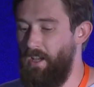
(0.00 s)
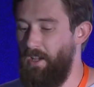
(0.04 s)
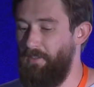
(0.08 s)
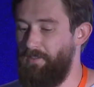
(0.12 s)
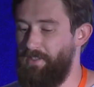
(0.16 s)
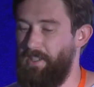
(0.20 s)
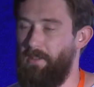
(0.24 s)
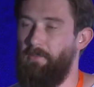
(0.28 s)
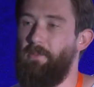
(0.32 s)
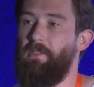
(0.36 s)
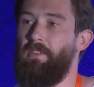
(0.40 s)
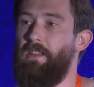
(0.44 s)

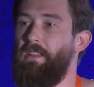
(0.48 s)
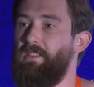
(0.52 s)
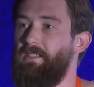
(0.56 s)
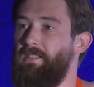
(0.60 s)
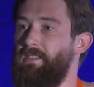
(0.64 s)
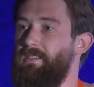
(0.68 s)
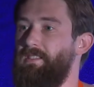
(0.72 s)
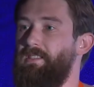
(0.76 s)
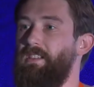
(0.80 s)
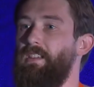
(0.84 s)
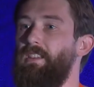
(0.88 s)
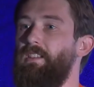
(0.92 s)
someone has
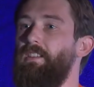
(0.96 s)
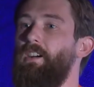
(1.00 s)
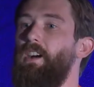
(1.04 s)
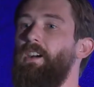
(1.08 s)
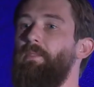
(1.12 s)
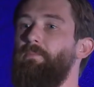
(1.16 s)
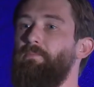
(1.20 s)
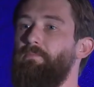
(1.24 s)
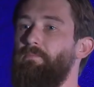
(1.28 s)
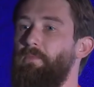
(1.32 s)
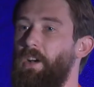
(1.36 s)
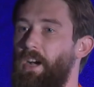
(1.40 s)
said,
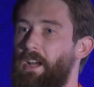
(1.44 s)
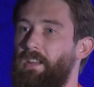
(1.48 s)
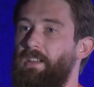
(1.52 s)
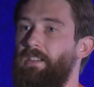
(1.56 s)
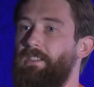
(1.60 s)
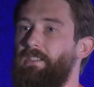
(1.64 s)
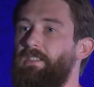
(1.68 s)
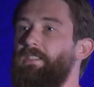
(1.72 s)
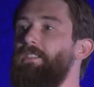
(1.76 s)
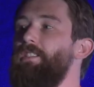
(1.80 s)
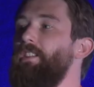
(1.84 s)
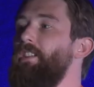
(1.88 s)
I
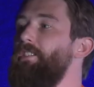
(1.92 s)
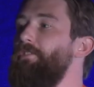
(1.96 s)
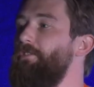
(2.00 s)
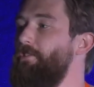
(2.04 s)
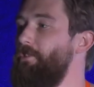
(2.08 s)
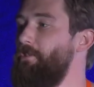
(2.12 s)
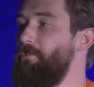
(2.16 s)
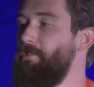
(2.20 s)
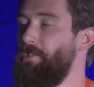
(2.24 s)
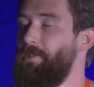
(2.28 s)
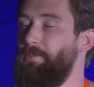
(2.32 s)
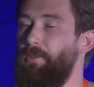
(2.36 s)
need to
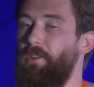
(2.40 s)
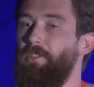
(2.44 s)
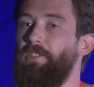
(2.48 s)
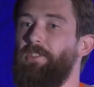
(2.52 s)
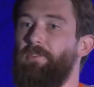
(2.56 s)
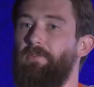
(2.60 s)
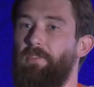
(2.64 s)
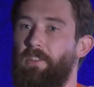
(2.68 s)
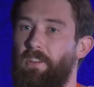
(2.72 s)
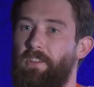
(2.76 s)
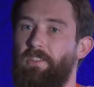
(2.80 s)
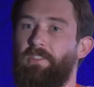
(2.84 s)
deliver a
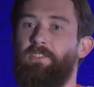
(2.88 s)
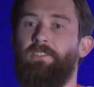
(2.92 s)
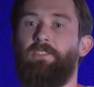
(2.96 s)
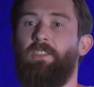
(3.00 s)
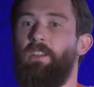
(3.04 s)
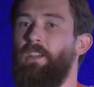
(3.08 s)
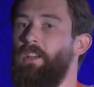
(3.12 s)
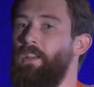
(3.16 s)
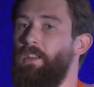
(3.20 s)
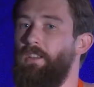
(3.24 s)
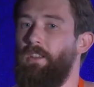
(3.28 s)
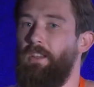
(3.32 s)
response for this,
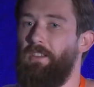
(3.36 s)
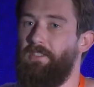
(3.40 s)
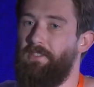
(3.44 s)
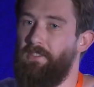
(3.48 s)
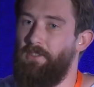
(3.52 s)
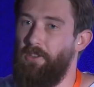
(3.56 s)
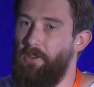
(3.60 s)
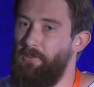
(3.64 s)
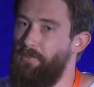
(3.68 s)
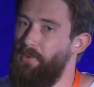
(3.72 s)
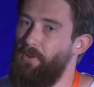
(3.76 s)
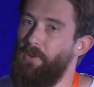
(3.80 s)
it's
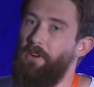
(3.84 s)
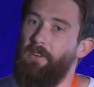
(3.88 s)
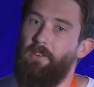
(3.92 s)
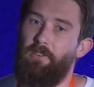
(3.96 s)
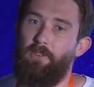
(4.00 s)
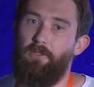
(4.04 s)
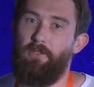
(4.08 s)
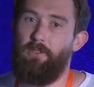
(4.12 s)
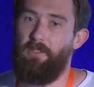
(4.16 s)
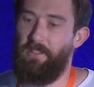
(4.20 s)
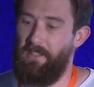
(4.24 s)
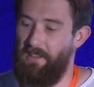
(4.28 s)
no point
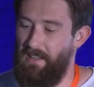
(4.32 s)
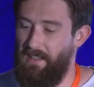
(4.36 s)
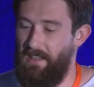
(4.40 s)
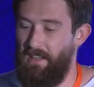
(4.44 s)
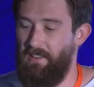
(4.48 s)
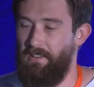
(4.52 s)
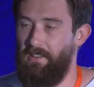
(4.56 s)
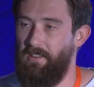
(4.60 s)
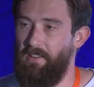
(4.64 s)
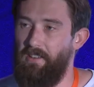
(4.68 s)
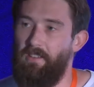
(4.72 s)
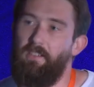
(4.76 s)
calling the
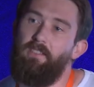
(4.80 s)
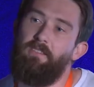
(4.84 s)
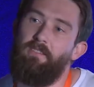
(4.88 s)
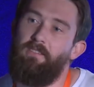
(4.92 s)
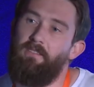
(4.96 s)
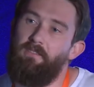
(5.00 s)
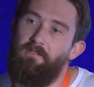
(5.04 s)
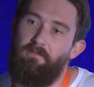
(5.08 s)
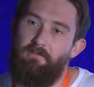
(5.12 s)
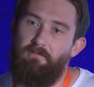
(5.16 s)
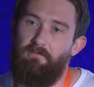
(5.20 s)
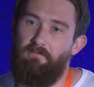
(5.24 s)
other
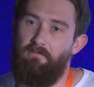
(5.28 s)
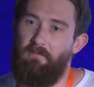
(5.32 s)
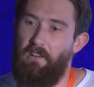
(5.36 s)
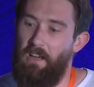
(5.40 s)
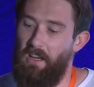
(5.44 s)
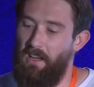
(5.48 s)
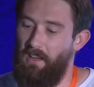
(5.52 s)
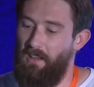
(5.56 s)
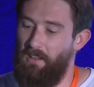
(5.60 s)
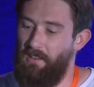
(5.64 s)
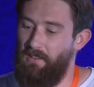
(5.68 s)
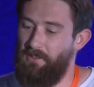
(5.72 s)

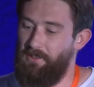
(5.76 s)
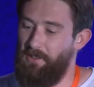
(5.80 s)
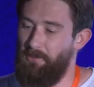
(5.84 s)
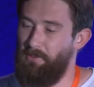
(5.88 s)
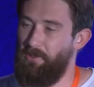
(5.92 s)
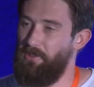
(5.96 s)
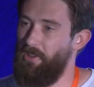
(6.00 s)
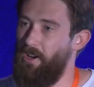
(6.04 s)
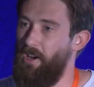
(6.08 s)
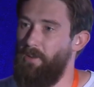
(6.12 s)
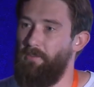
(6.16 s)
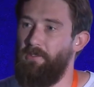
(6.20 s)

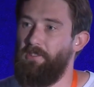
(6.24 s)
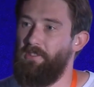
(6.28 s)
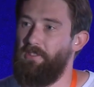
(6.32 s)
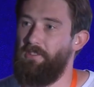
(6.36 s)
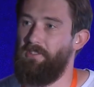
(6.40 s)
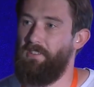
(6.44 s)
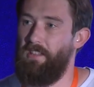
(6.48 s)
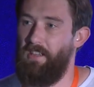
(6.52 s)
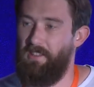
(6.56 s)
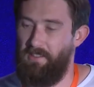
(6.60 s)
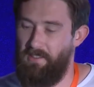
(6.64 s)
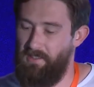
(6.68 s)
subscribers,
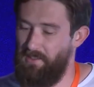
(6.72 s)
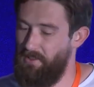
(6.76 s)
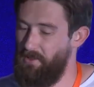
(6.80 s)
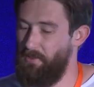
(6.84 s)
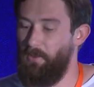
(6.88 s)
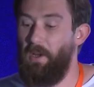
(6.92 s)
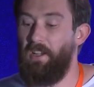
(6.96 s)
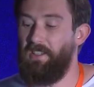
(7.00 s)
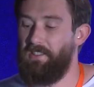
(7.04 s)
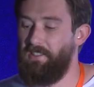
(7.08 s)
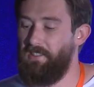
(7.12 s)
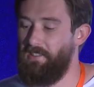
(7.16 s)
because that's just
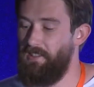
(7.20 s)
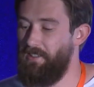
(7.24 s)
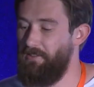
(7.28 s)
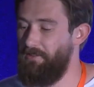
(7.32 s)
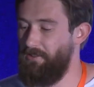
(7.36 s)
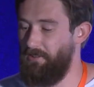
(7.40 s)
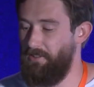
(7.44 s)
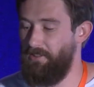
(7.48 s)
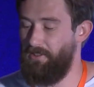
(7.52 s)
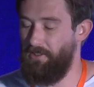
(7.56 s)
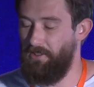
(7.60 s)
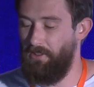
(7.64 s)
wasted
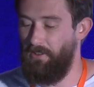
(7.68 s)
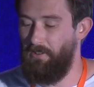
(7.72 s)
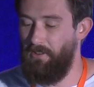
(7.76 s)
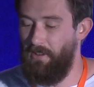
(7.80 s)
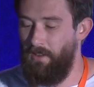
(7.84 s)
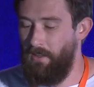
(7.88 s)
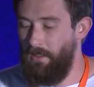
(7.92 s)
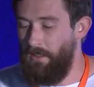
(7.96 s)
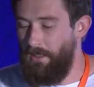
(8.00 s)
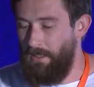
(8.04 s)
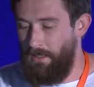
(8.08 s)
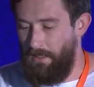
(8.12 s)
effort. So
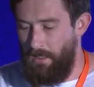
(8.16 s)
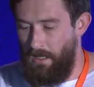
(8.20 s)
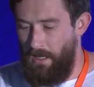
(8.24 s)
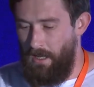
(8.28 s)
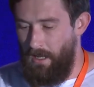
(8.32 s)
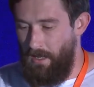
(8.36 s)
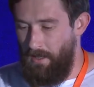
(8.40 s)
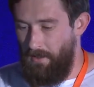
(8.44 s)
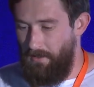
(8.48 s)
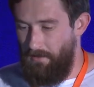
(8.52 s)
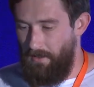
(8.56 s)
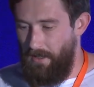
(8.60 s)

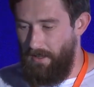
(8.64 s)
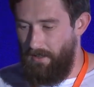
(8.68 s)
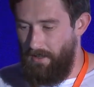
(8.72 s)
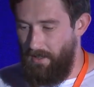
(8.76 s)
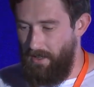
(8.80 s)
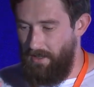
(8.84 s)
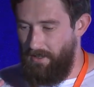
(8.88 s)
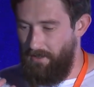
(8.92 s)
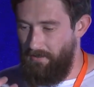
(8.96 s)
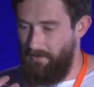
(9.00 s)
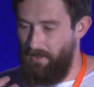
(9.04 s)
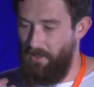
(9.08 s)
that
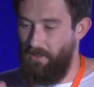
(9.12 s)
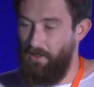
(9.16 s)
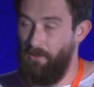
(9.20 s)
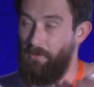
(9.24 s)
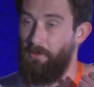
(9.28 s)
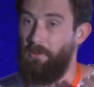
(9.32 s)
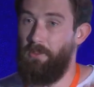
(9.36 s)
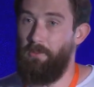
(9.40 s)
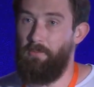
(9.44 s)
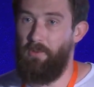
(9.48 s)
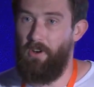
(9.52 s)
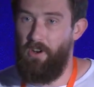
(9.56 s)
kind of, along
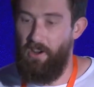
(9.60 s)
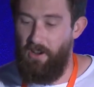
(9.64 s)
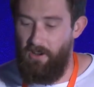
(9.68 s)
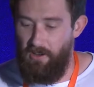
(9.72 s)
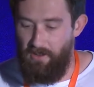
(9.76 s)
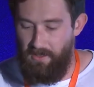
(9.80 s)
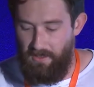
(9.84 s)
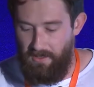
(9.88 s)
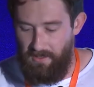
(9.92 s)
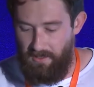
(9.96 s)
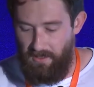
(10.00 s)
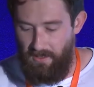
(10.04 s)
with the
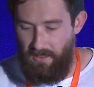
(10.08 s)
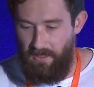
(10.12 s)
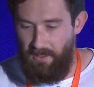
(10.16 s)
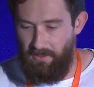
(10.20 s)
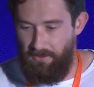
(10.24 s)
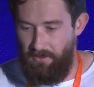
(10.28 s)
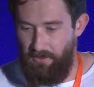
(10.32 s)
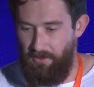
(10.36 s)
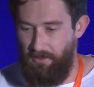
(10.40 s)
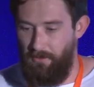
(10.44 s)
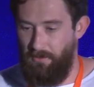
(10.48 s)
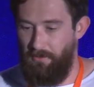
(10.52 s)
priorities,
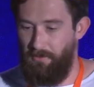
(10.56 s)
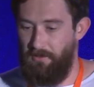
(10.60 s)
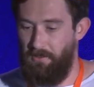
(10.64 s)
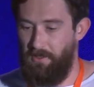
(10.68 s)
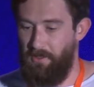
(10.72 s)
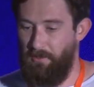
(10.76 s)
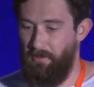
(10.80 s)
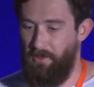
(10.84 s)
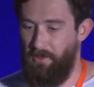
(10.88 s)
allows you to